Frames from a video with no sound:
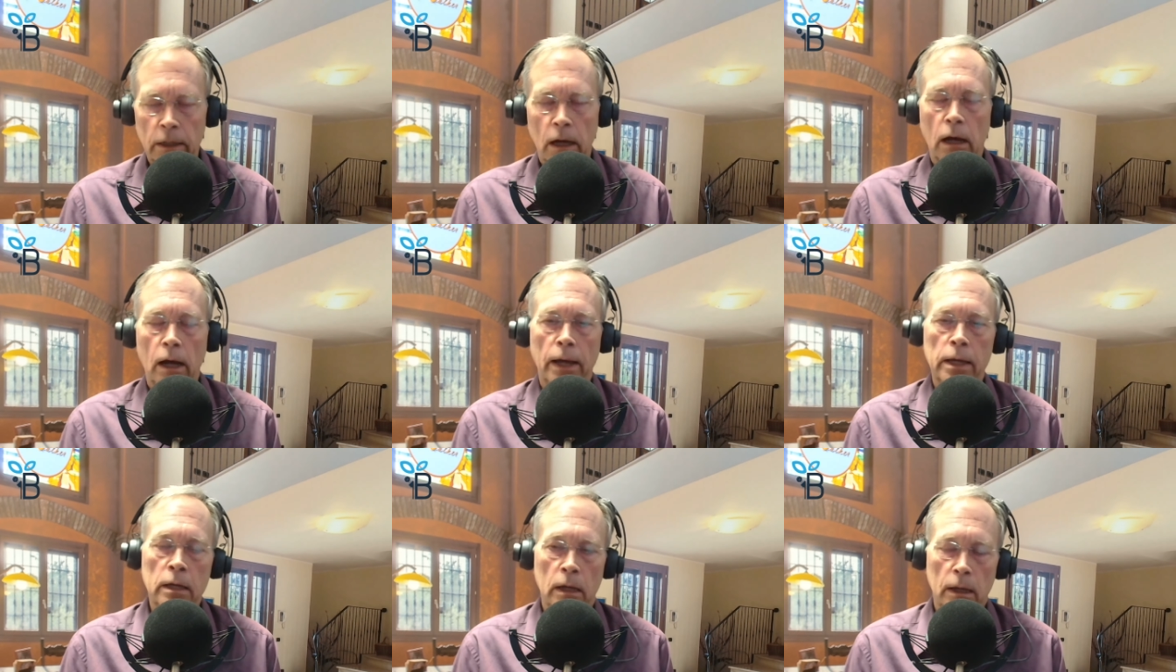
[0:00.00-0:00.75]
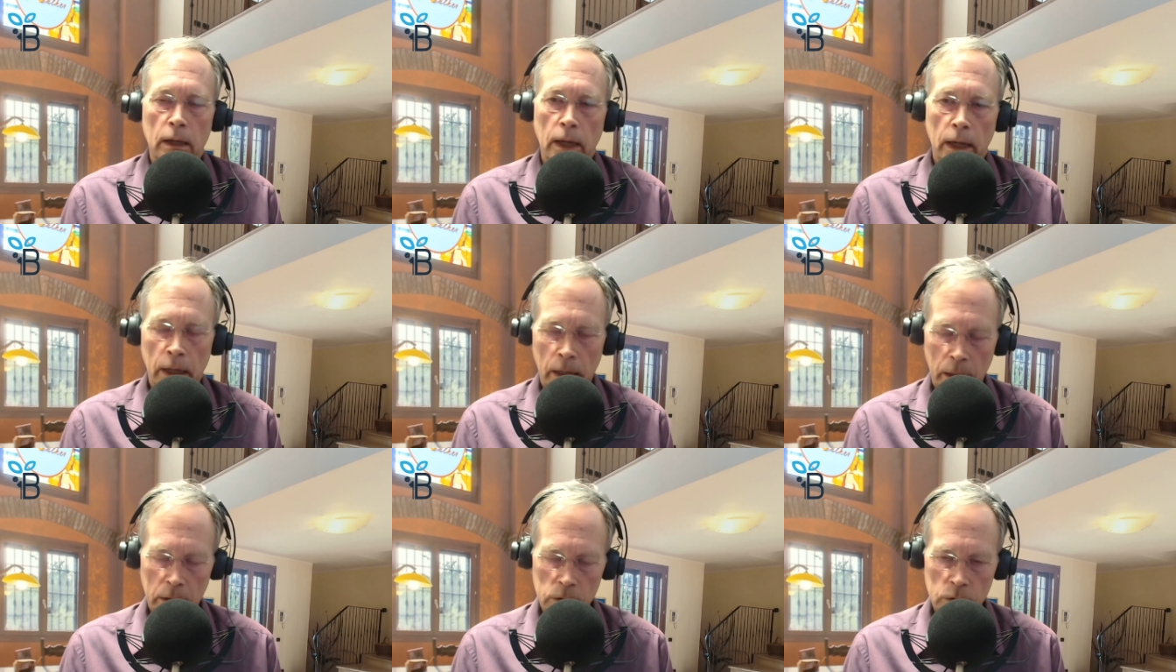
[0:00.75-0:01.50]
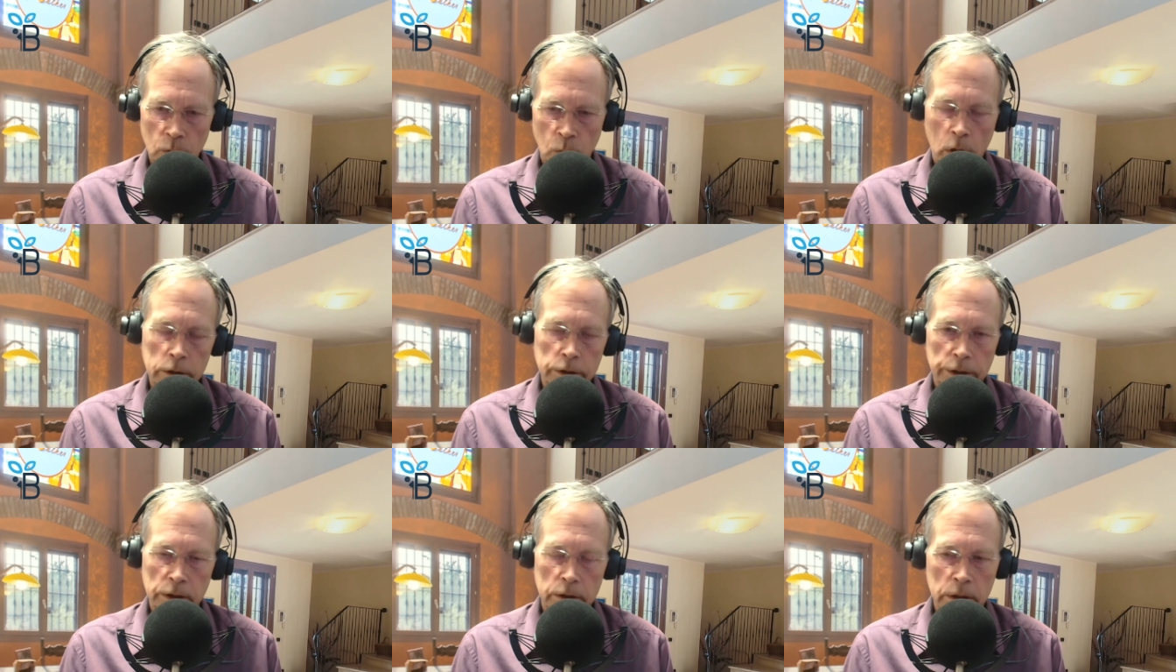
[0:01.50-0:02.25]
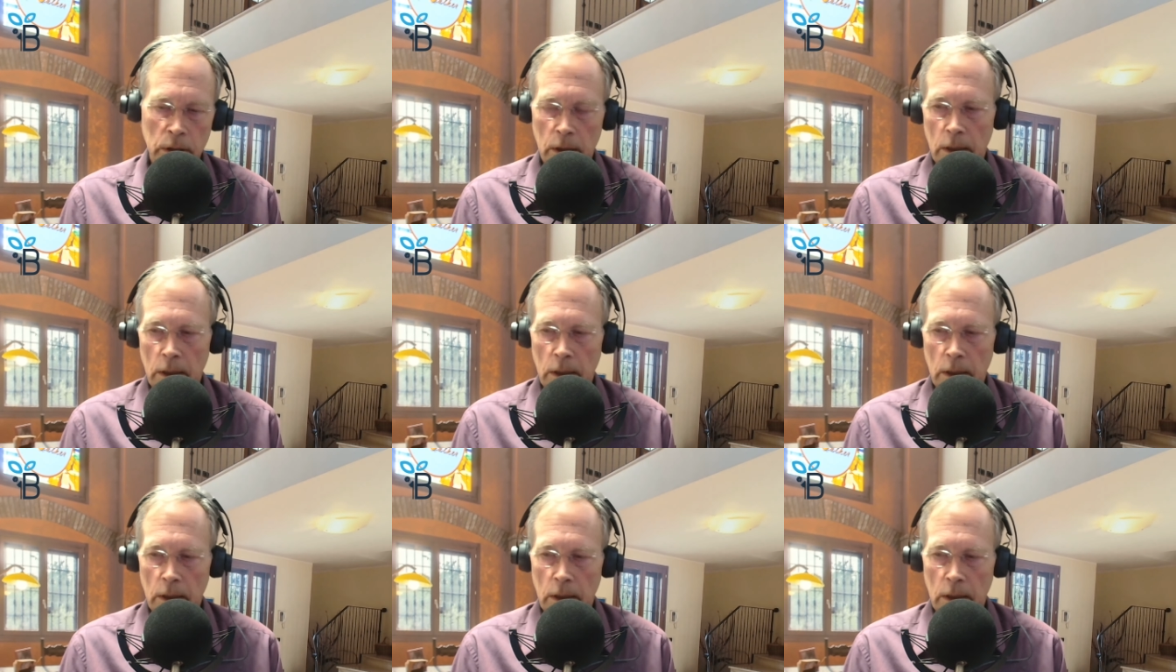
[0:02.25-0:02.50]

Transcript: high, and wanted,